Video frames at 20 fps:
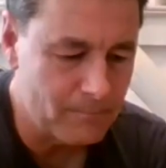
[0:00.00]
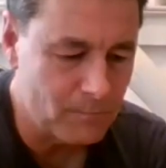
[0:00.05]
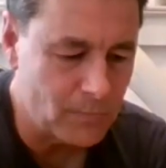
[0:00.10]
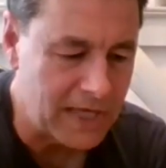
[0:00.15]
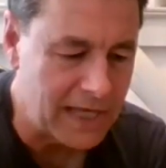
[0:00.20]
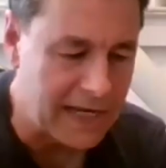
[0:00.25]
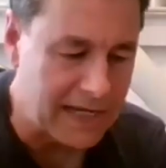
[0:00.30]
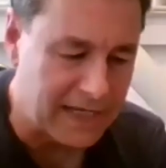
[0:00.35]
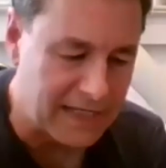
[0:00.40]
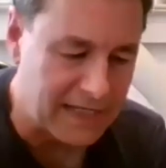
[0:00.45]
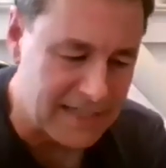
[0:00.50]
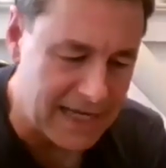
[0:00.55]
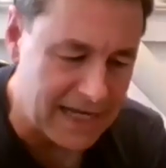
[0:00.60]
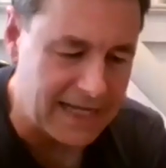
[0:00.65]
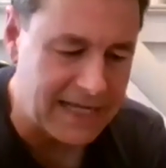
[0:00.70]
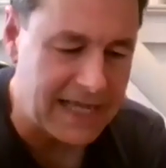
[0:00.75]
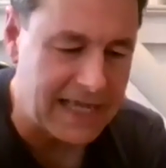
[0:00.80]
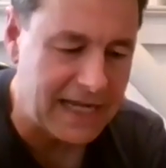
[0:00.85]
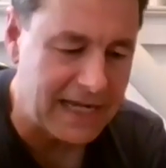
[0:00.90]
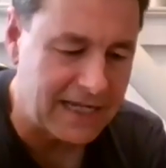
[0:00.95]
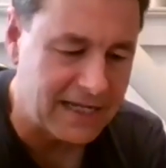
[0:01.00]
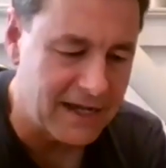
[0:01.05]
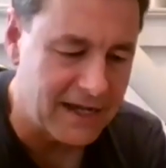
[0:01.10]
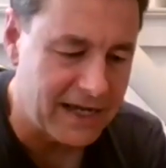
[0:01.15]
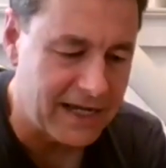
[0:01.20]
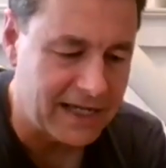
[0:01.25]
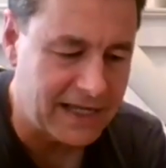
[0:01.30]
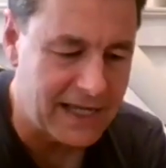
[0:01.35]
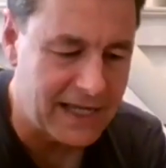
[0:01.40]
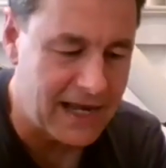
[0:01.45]
getting a dedicated
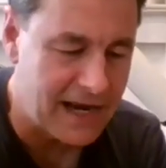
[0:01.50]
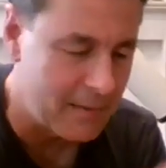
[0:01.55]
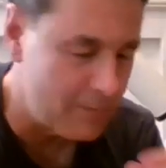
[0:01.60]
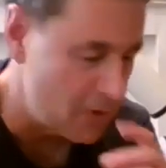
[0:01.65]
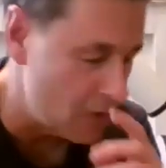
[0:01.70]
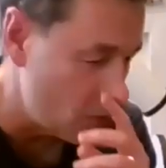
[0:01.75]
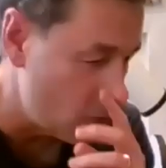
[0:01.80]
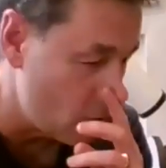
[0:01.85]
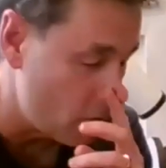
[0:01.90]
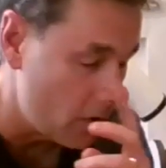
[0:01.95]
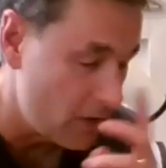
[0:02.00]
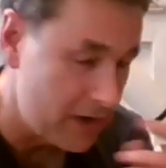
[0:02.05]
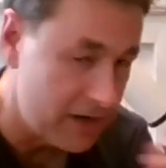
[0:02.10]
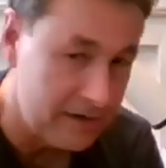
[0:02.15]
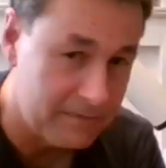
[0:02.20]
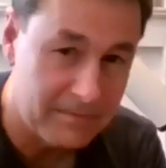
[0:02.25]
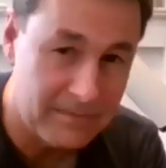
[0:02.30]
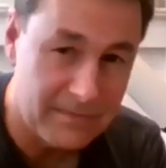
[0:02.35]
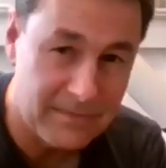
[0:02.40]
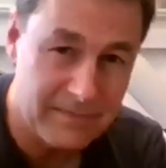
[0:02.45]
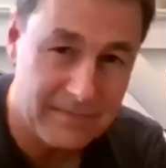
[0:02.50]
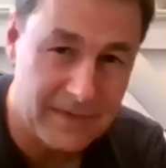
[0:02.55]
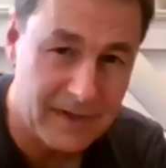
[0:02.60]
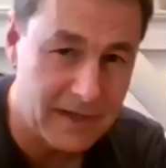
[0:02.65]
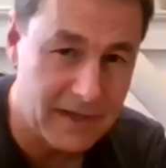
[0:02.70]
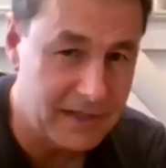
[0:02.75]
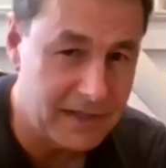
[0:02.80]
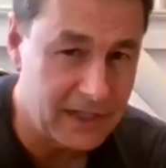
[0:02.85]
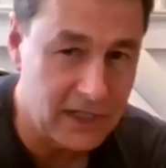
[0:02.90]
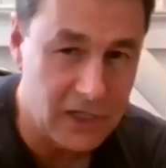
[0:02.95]
guiding camera or
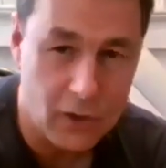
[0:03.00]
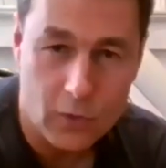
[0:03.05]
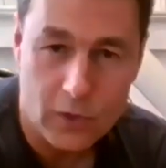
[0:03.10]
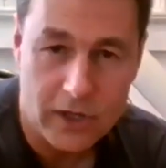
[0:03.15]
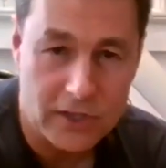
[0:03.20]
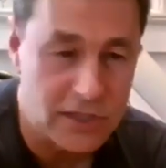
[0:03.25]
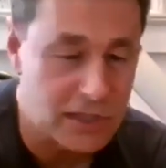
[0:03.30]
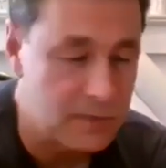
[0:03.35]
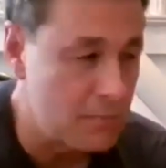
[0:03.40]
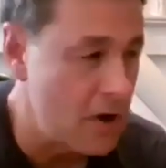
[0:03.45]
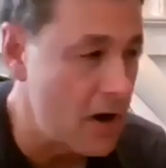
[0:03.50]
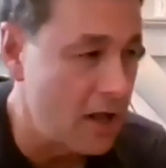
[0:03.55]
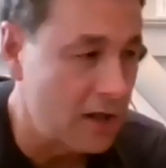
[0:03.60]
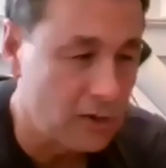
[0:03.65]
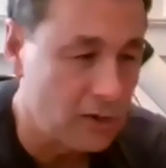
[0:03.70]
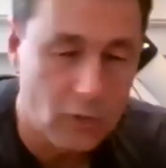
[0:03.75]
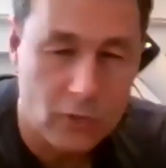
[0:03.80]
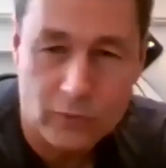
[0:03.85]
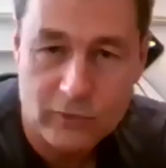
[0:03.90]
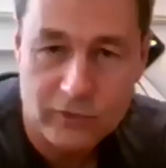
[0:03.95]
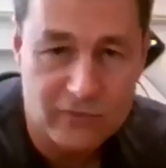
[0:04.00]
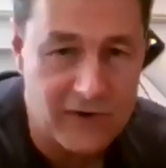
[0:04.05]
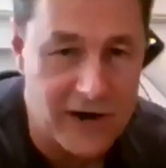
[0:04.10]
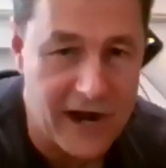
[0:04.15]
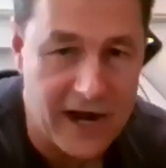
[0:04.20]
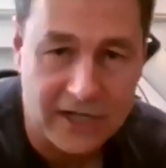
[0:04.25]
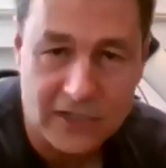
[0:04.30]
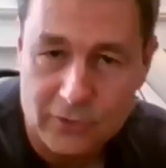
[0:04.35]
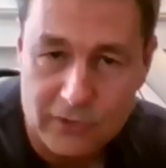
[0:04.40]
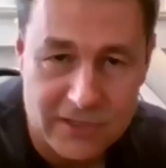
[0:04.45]
you know a smaller old
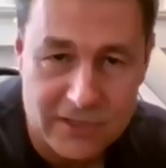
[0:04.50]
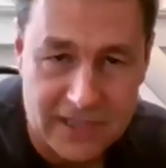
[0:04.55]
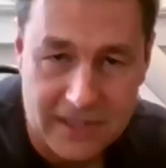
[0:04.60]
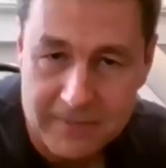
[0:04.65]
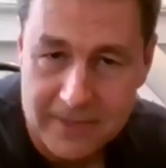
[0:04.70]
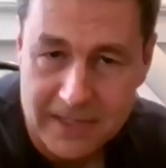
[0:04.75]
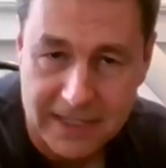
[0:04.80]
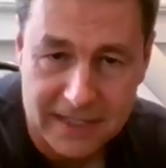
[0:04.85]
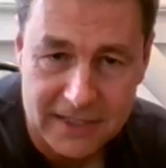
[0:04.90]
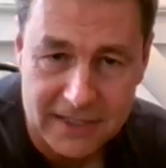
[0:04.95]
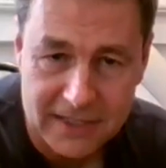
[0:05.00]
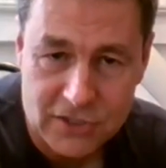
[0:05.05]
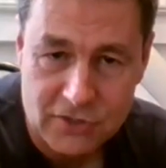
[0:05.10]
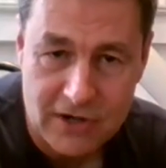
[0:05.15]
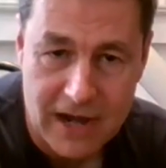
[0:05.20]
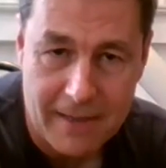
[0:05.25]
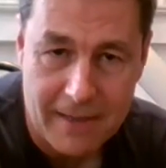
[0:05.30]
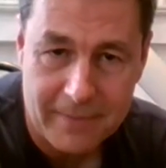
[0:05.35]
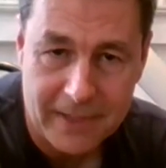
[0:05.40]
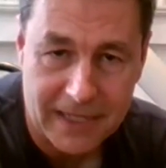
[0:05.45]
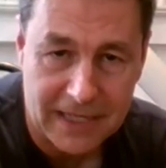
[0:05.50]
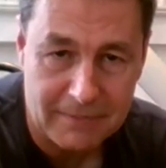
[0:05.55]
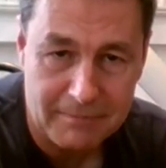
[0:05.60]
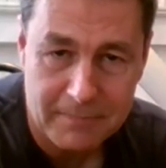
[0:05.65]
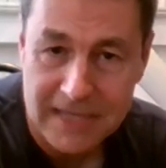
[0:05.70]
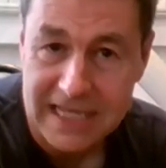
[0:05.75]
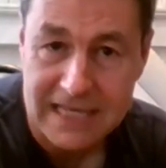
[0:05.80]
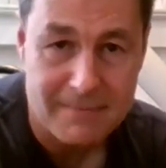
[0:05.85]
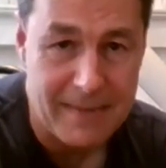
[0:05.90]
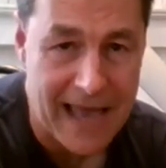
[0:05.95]
refractor or something and strapping it
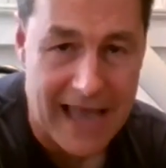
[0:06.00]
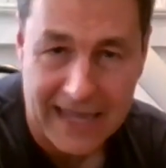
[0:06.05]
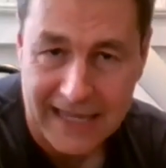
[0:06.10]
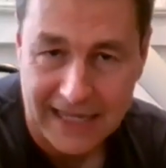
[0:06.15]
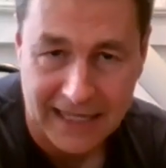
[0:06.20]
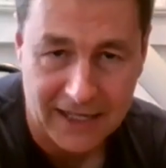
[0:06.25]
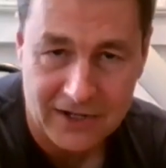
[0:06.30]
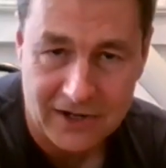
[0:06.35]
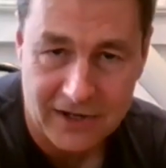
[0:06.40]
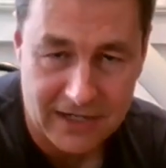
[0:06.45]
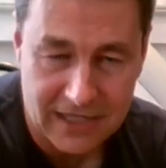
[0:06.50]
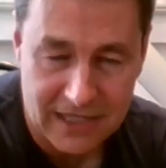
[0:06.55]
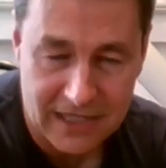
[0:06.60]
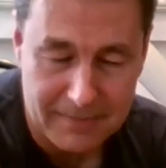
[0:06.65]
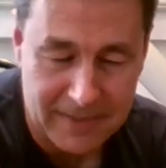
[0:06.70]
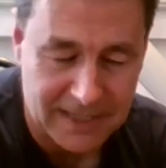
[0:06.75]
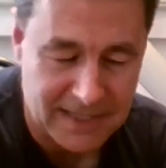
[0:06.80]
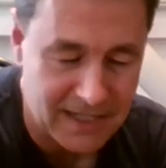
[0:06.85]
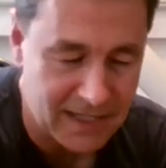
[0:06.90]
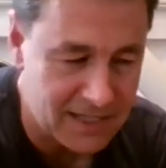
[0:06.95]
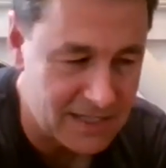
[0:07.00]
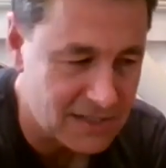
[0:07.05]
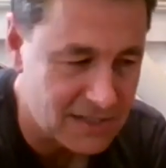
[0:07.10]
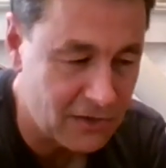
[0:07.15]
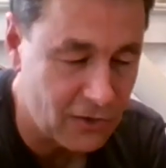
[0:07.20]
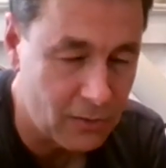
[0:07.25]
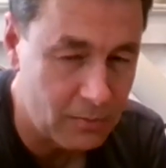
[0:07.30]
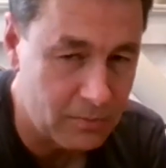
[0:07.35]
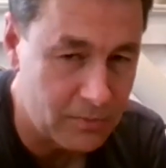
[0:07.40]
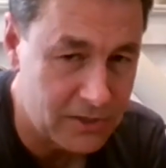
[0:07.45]
piggybacking it onto the big
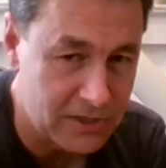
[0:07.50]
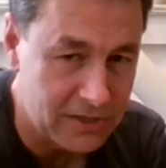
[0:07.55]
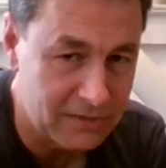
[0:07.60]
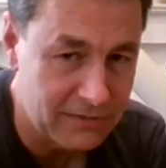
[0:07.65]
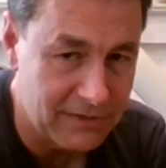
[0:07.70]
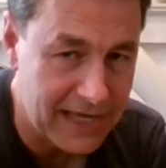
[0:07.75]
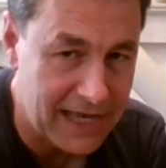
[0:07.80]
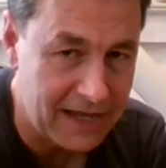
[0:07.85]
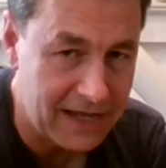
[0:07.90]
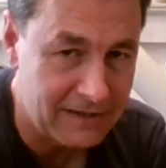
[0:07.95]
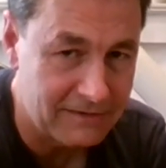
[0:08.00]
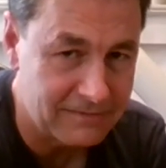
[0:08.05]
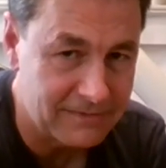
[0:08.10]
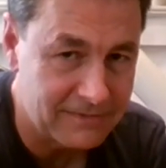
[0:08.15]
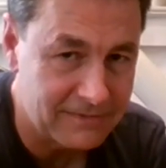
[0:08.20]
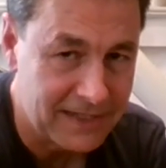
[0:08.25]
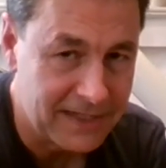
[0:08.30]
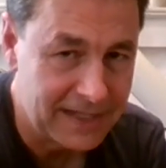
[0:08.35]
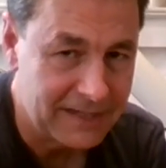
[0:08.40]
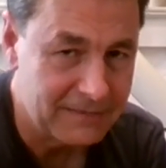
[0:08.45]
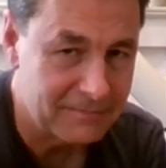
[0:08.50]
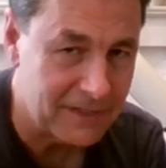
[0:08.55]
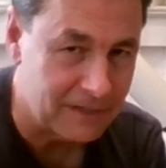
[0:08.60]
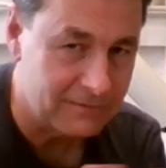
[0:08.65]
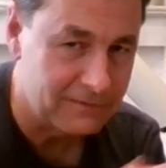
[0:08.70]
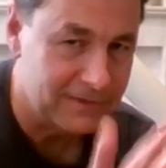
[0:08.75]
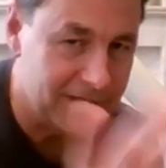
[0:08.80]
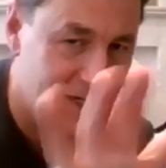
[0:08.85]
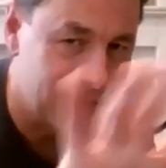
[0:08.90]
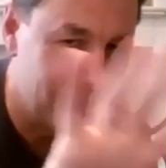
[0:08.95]
telescope to do that
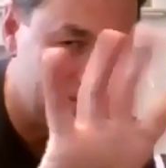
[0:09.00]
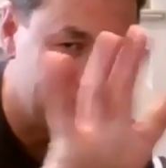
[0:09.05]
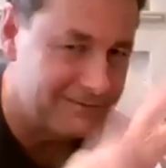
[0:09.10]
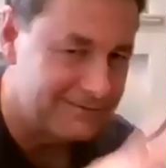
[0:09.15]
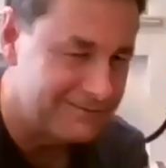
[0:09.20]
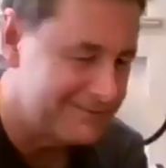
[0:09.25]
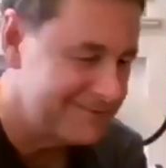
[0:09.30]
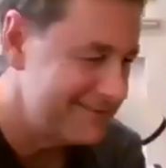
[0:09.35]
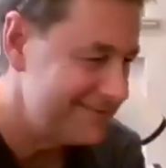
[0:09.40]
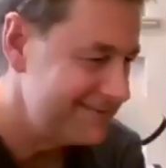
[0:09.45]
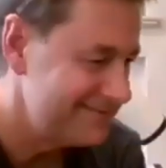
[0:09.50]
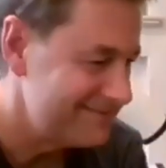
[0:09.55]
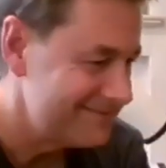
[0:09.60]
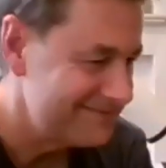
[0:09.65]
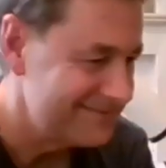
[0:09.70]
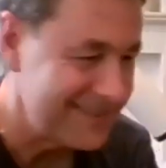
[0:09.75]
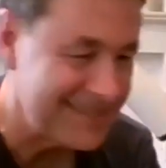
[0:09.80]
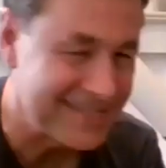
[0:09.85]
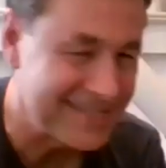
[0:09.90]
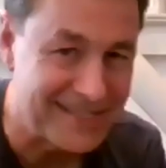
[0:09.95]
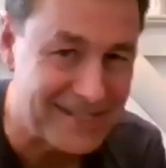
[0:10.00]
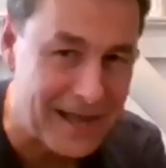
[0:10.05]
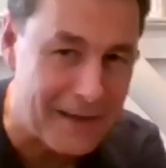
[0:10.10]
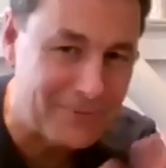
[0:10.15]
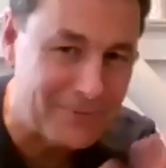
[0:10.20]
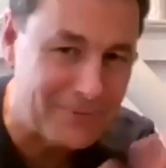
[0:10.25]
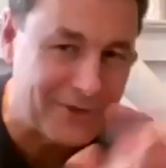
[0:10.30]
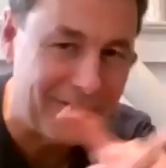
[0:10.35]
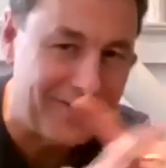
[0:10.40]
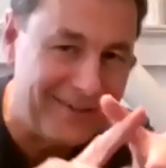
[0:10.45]
but you know this is
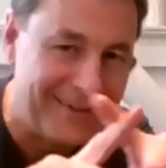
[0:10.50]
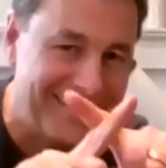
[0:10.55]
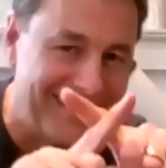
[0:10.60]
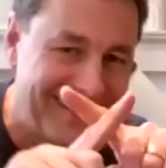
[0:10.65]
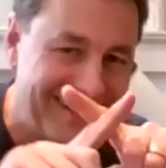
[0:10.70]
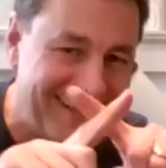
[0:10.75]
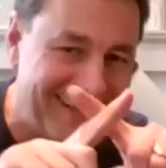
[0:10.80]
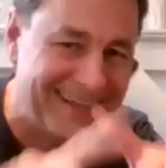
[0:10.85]
optical